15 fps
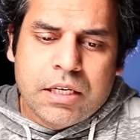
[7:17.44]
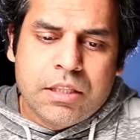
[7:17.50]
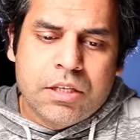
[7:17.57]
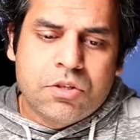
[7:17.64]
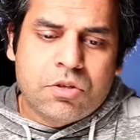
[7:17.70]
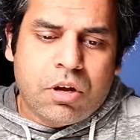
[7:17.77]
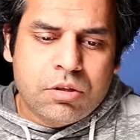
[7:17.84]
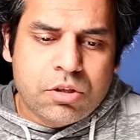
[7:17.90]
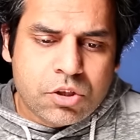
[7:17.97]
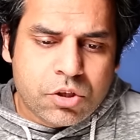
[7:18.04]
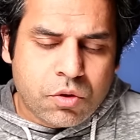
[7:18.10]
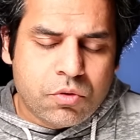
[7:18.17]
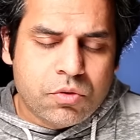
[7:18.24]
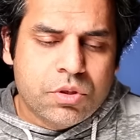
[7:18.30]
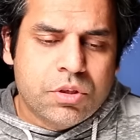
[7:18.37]
This also
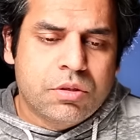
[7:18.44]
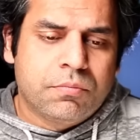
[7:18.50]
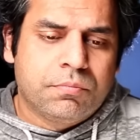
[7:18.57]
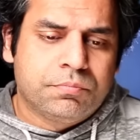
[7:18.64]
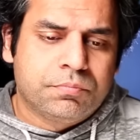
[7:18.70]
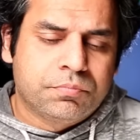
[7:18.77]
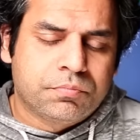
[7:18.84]
shows,